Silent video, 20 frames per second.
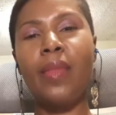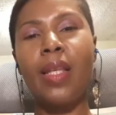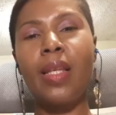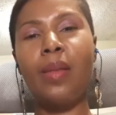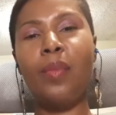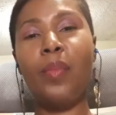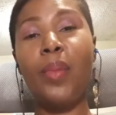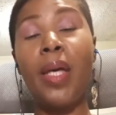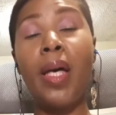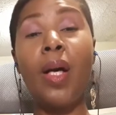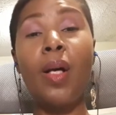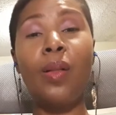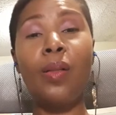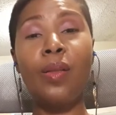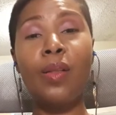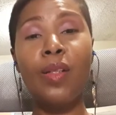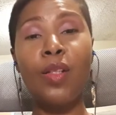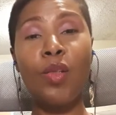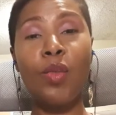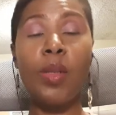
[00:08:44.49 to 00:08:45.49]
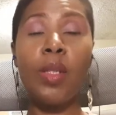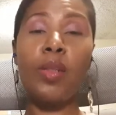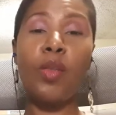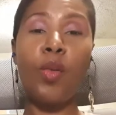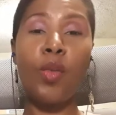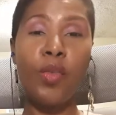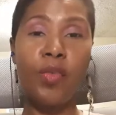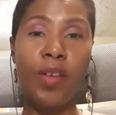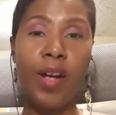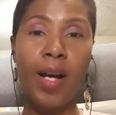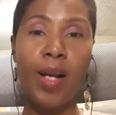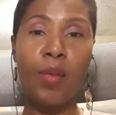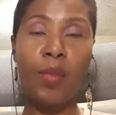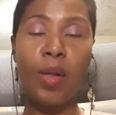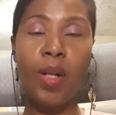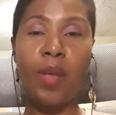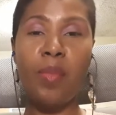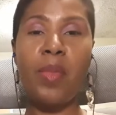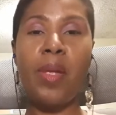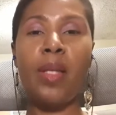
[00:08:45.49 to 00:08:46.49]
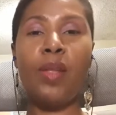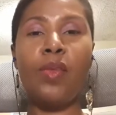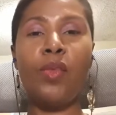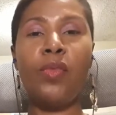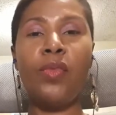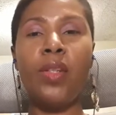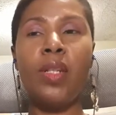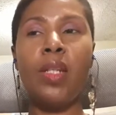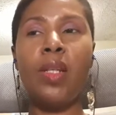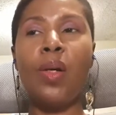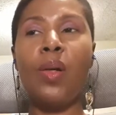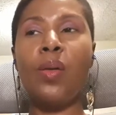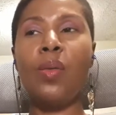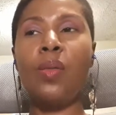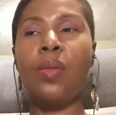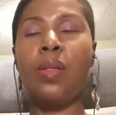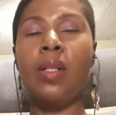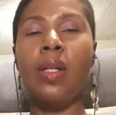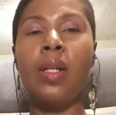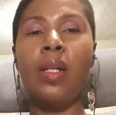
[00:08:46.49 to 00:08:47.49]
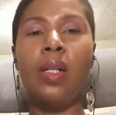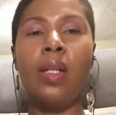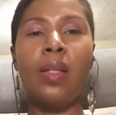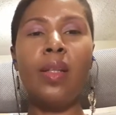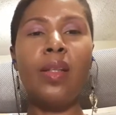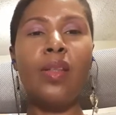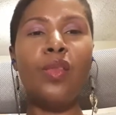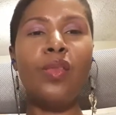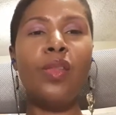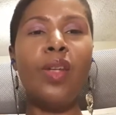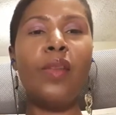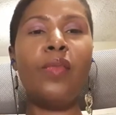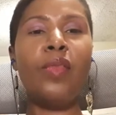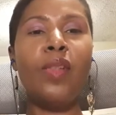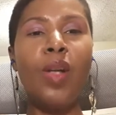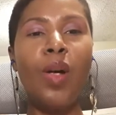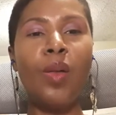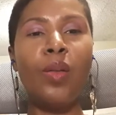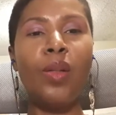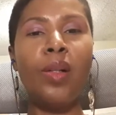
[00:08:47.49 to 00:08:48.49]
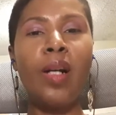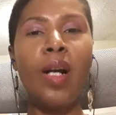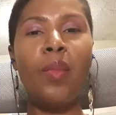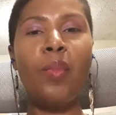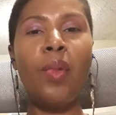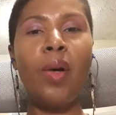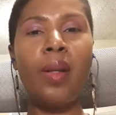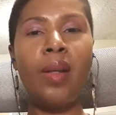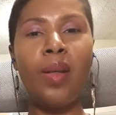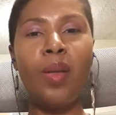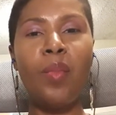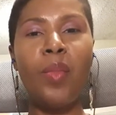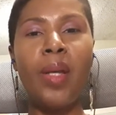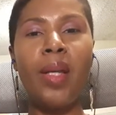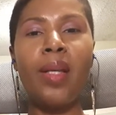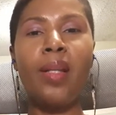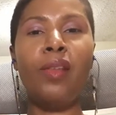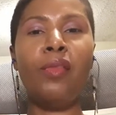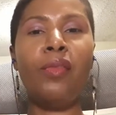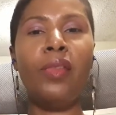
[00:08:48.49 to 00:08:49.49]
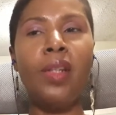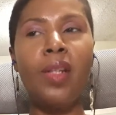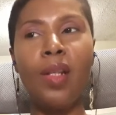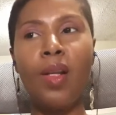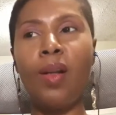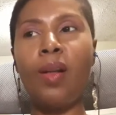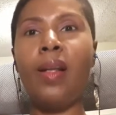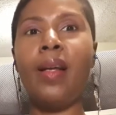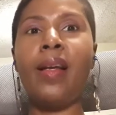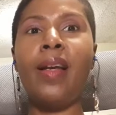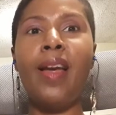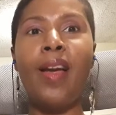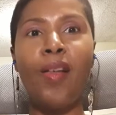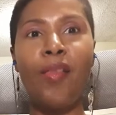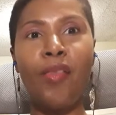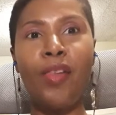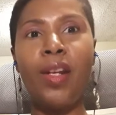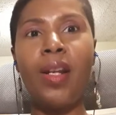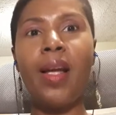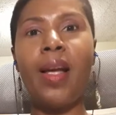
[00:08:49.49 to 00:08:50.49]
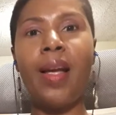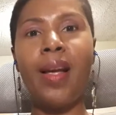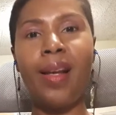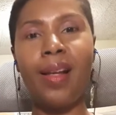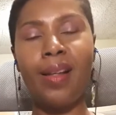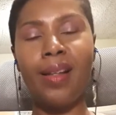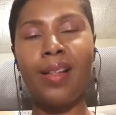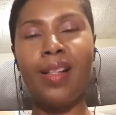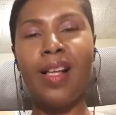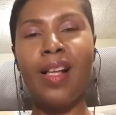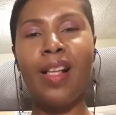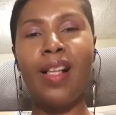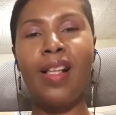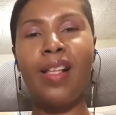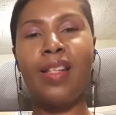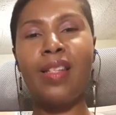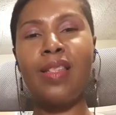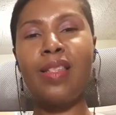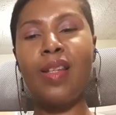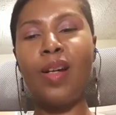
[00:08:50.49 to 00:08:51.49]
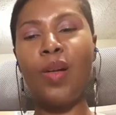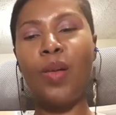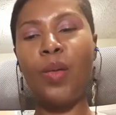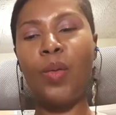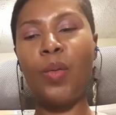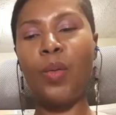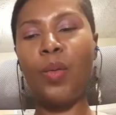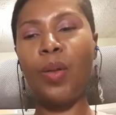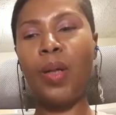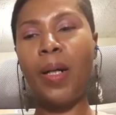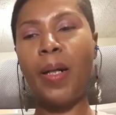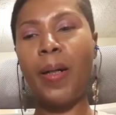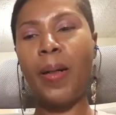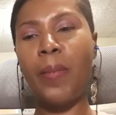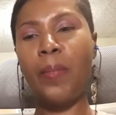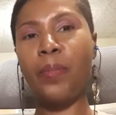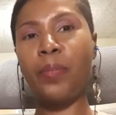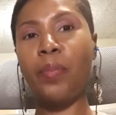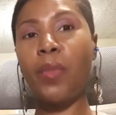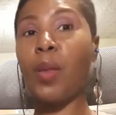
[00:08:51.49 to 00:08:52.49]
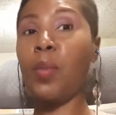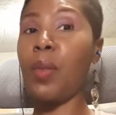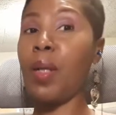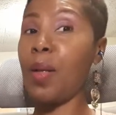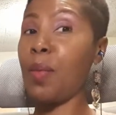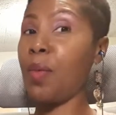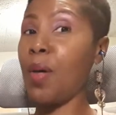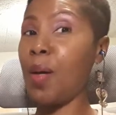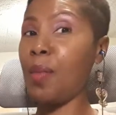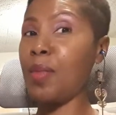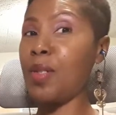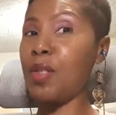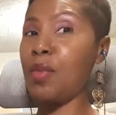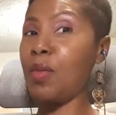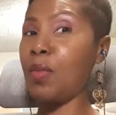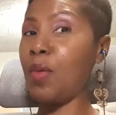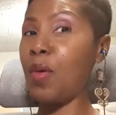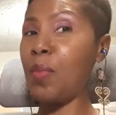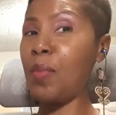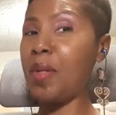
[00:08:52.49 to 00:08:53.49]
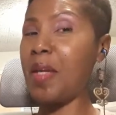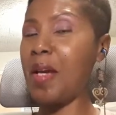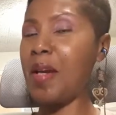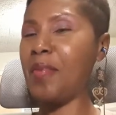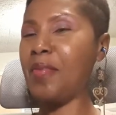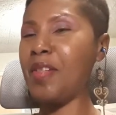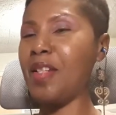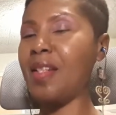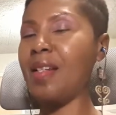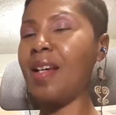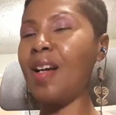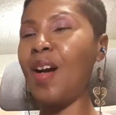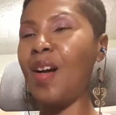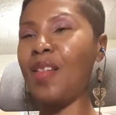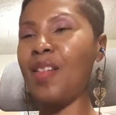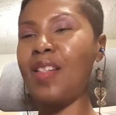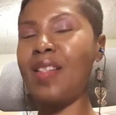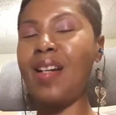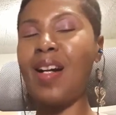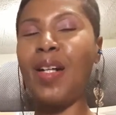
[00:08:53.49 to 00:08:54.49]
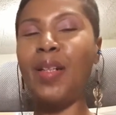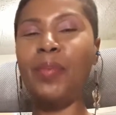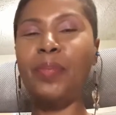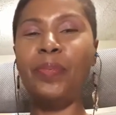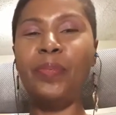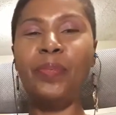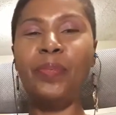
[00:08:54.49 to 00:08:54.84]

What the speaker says: bell so you get notified when I make new videos, because you never know. Look, I'm on here making a video like every day. So, but I promise you it won't be every day all the time.